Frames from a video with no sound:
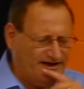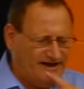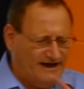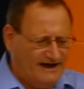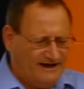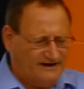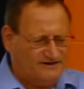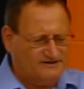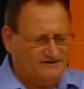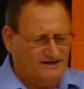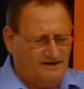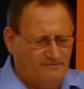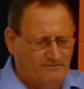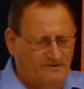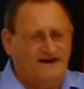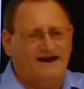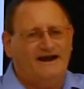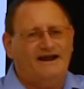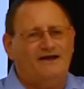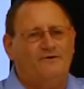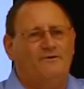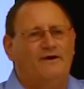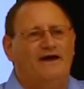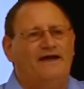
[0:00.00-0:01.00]
actually. But
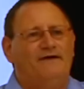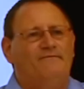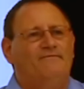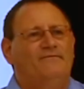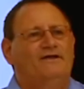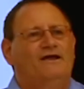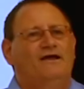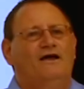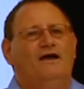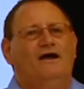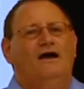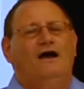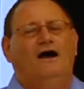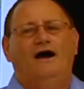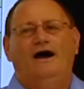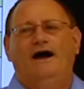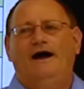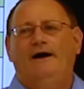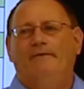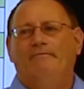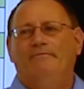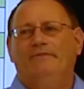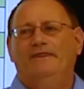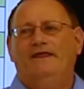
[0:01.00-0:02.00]
anyway,
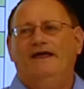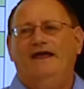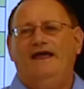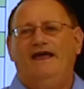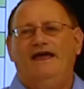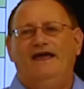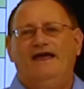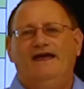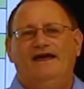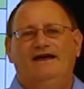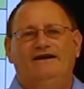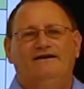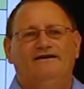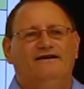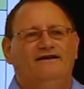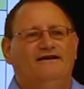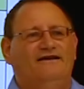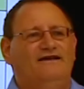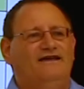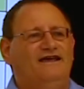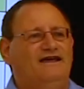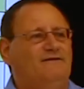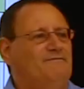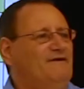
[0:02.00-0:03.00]
and
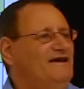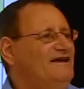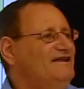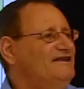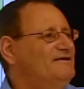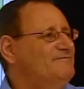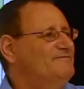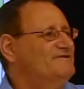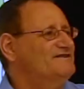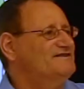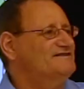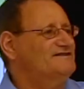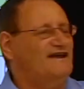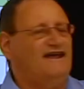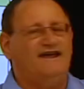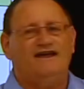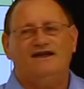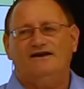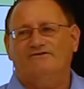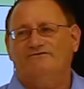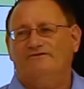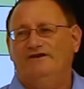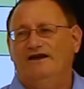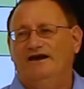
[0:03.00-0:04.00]
he made the
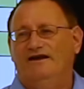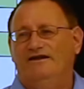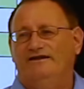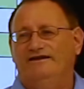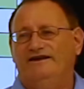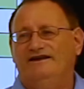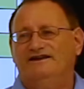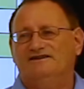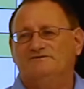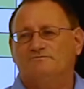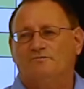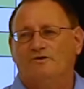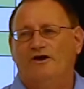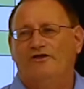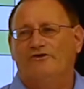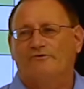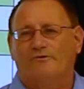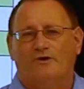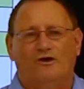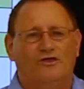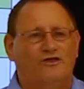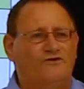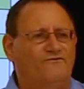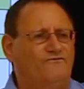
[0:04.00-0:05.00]
mistake of telling his
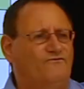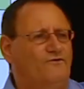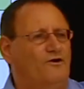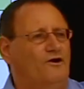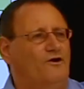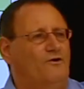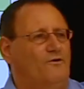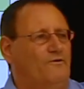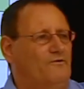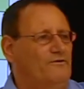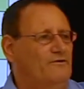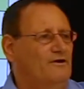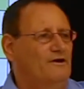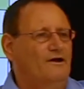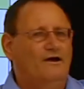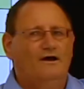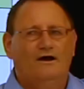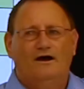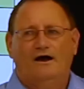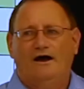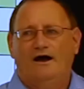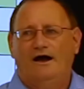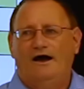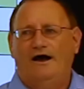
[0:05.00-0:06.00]
brother on the phone
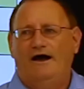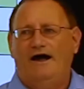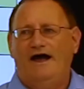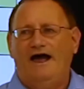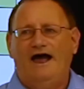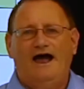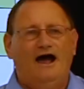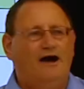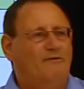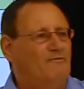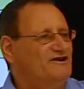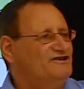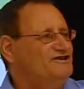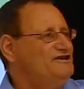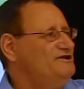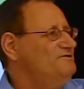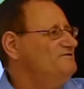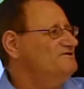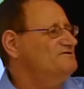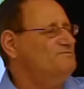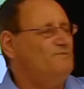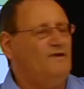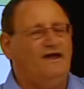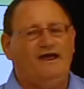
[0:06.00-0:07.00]
how much he
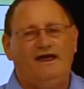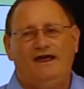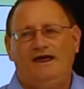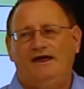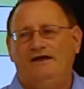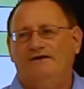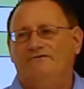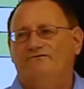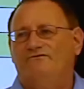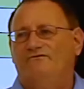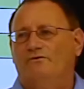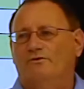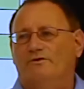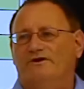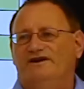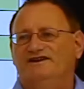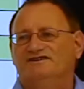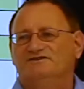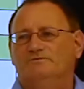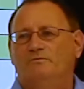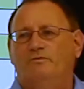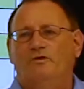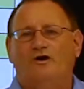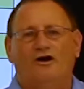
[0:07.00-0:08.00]
was paying for
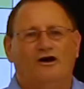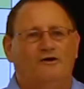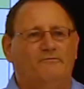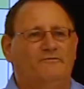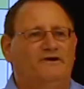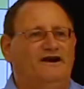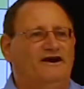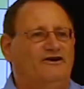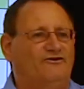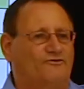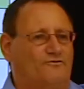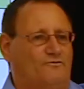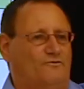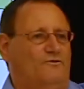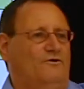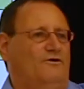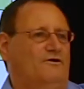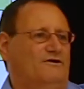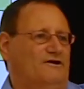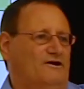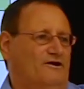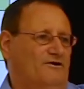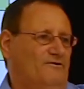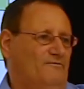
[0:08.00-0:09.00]
his apartment in
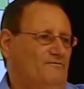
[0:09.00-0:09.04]
Toronto.